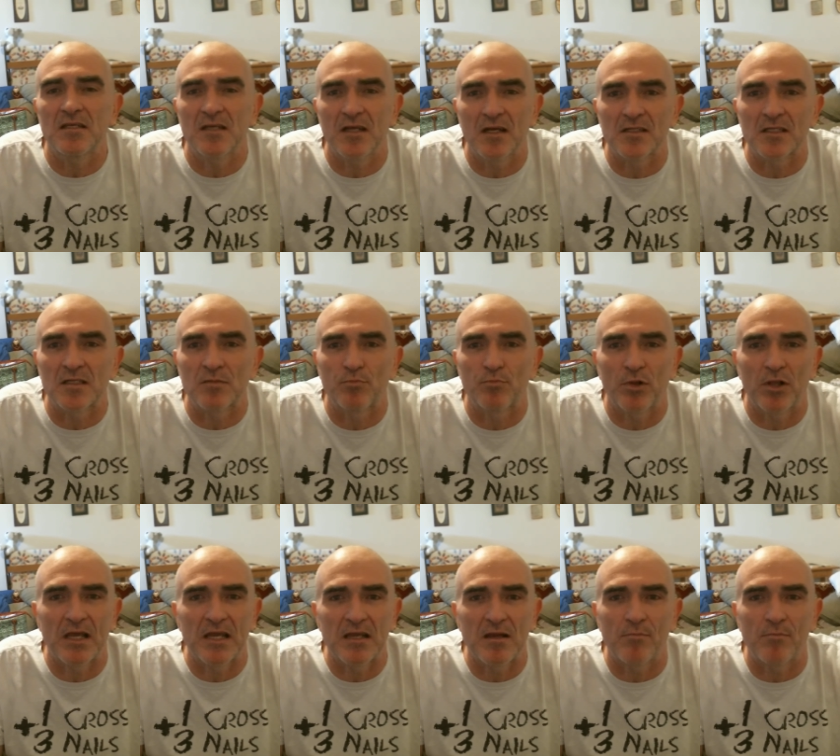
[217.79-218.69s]
does
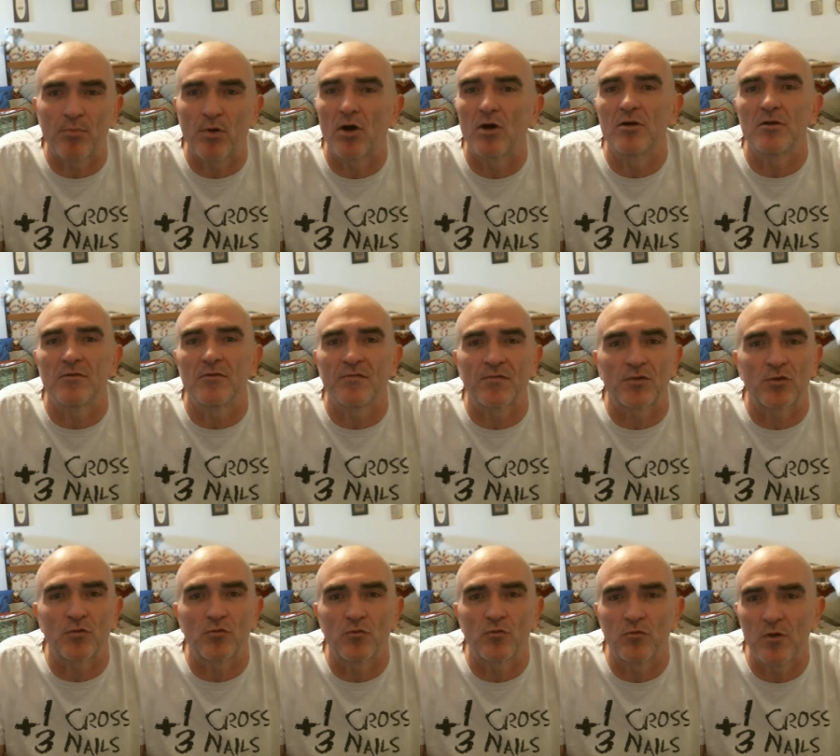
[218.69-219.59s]
play a part of
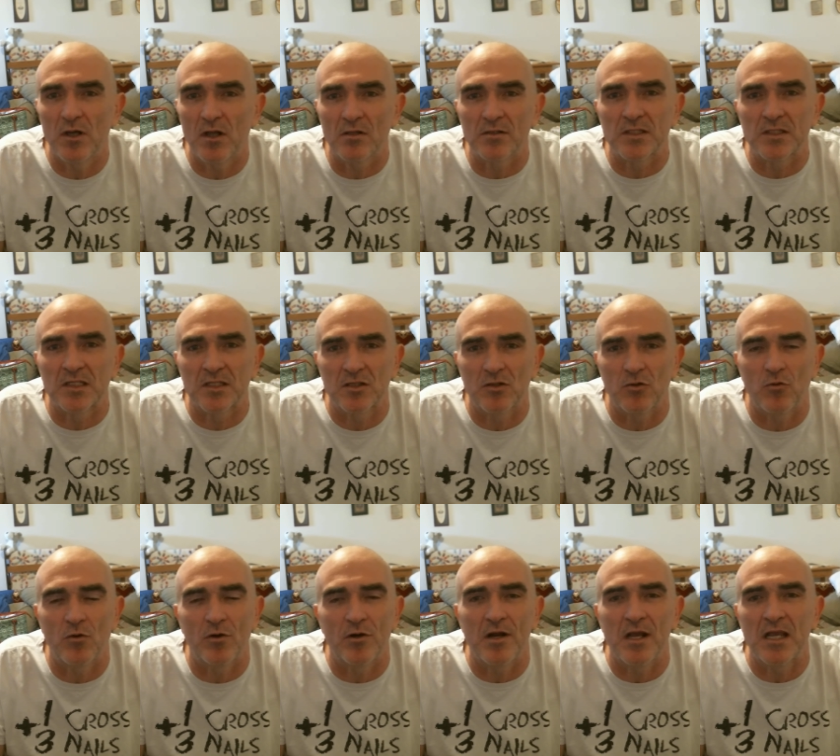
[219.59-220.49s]
the real
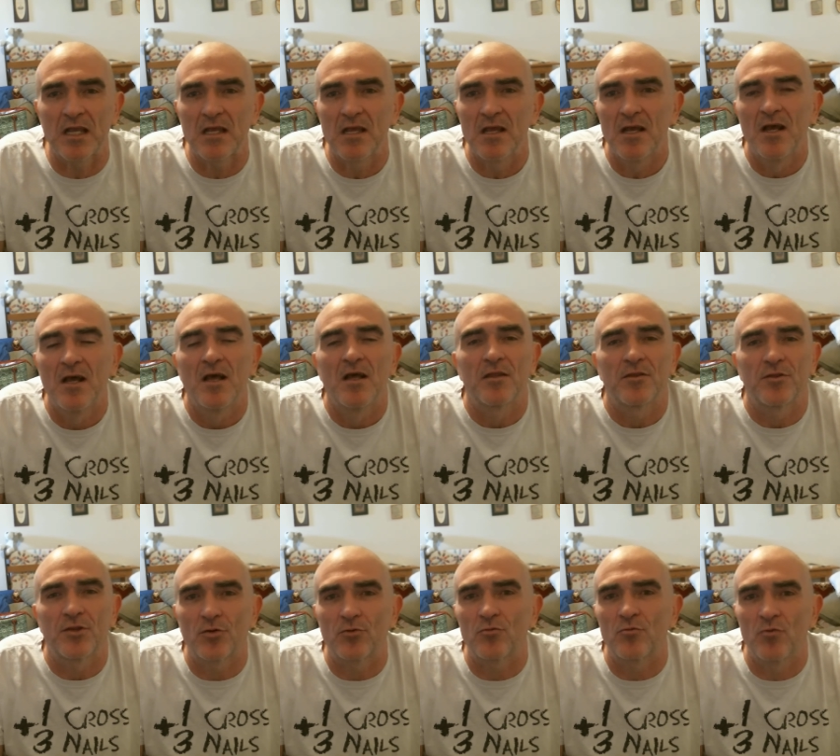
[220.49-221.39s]
story
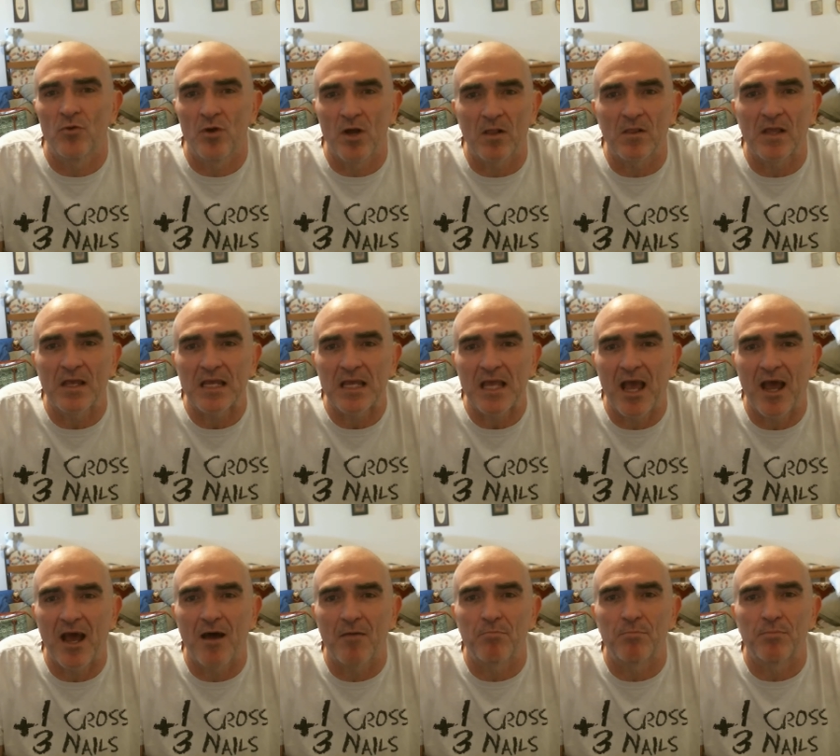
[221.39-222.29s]
that really
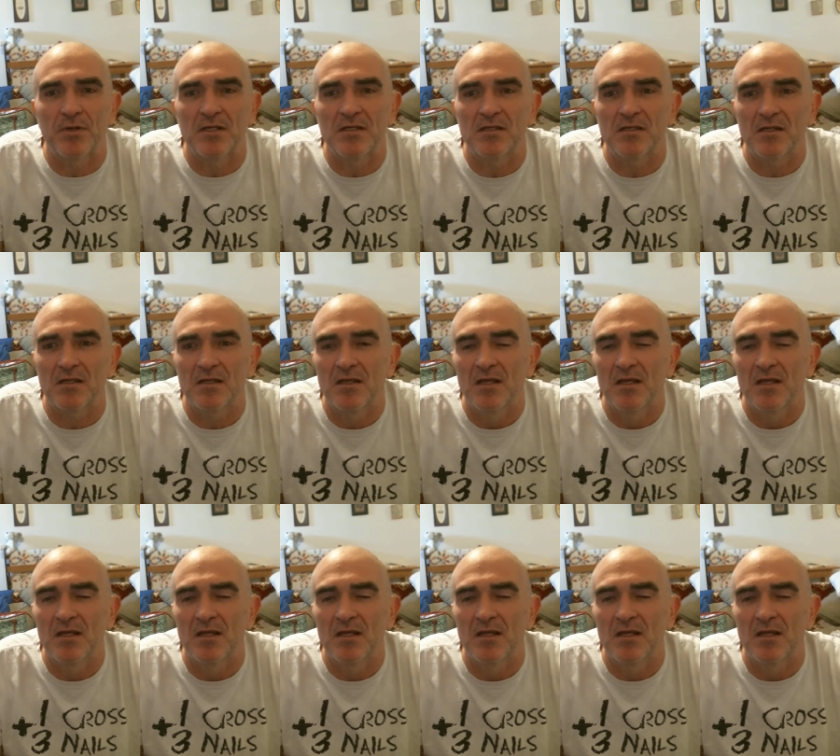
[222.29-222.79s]
happened.